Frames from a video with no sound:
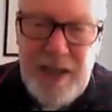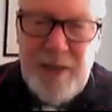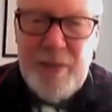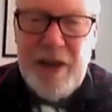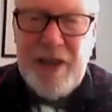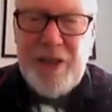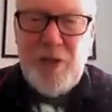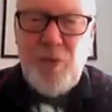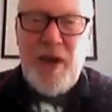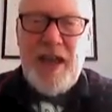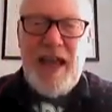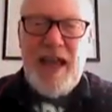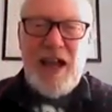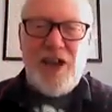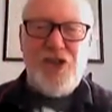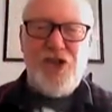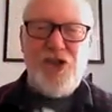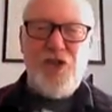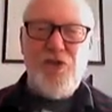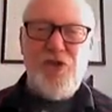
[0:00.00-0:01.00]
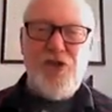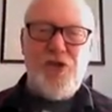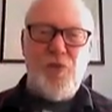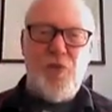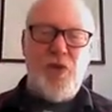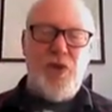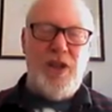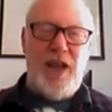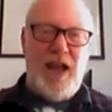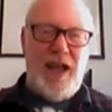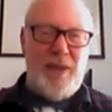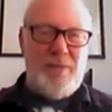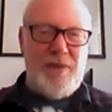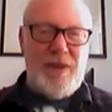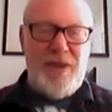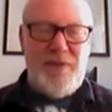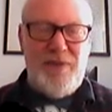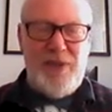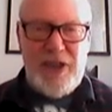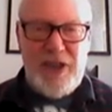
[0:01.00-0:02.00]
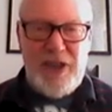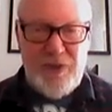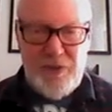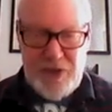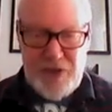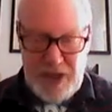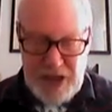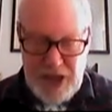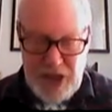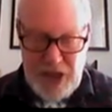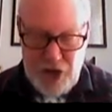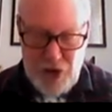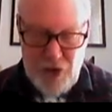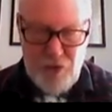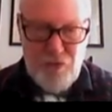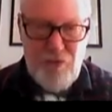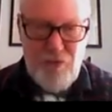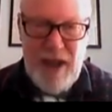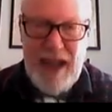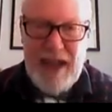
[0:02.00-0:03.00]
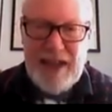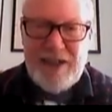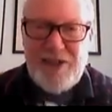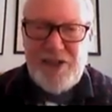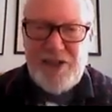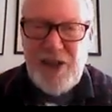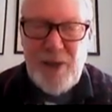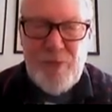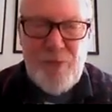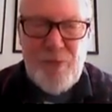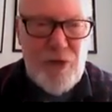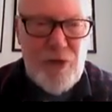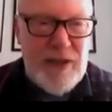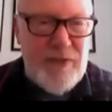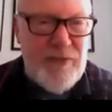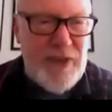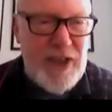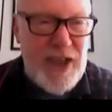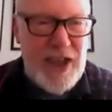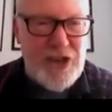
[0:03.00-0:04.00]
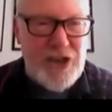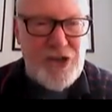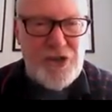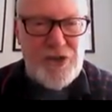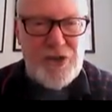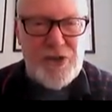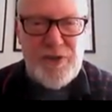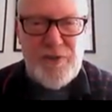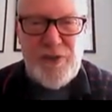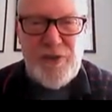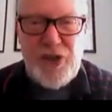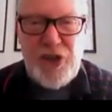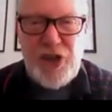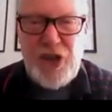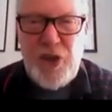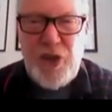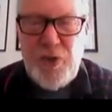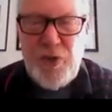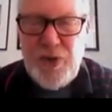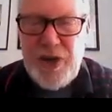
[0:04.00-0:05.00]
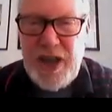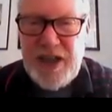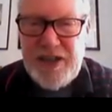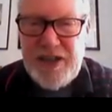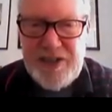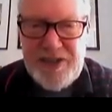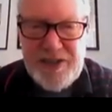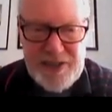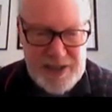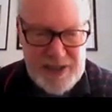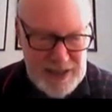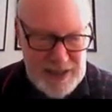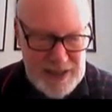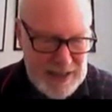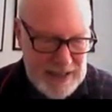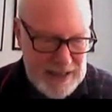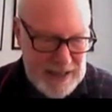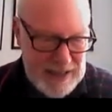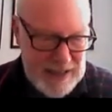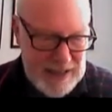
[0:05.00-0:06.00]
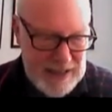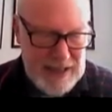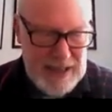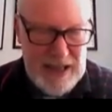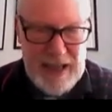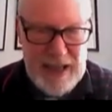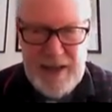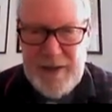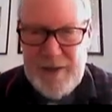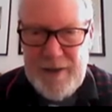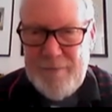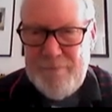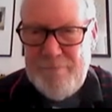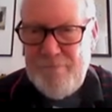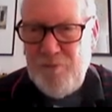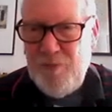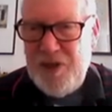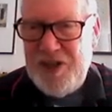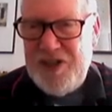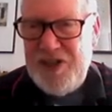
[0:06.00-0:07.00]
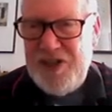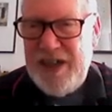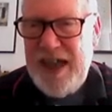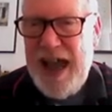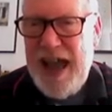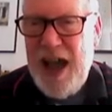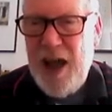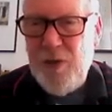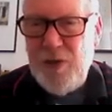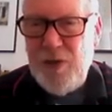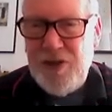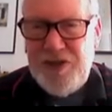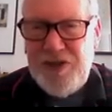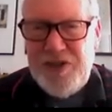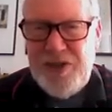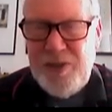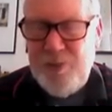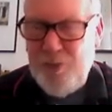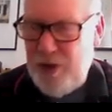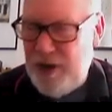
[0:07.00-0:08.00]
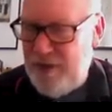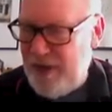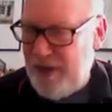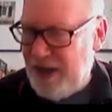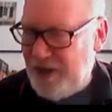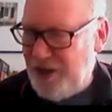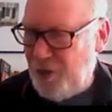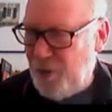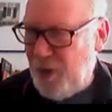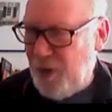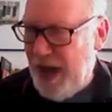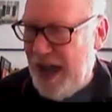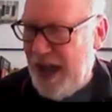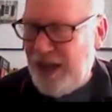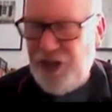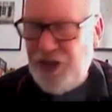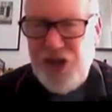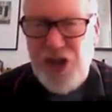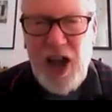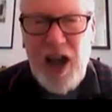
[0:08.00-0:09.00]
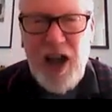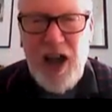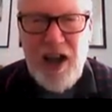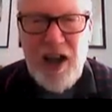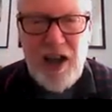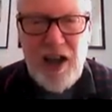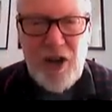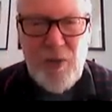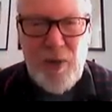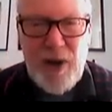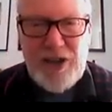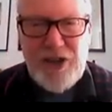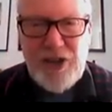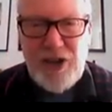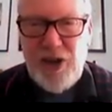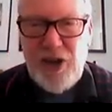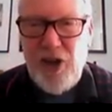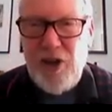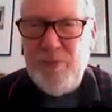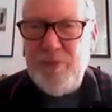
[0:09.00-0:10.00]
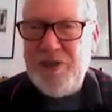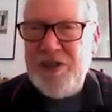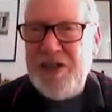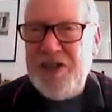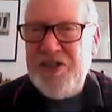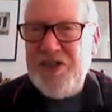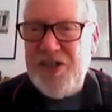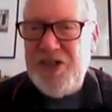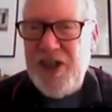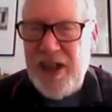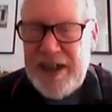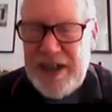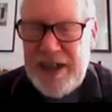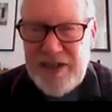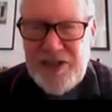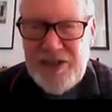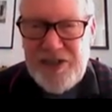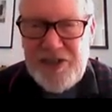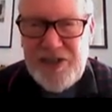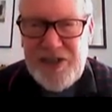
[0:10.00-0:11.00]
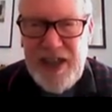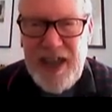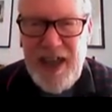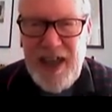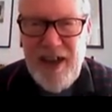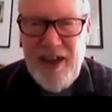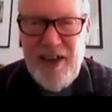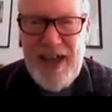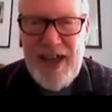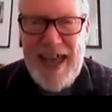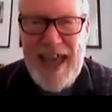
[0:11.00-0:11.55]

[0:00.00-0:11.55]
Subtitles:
By the way, as usual, I'm giving you the correct abbreviations for the units. We see hours abbreviated to HR quite a lot, but in science, they are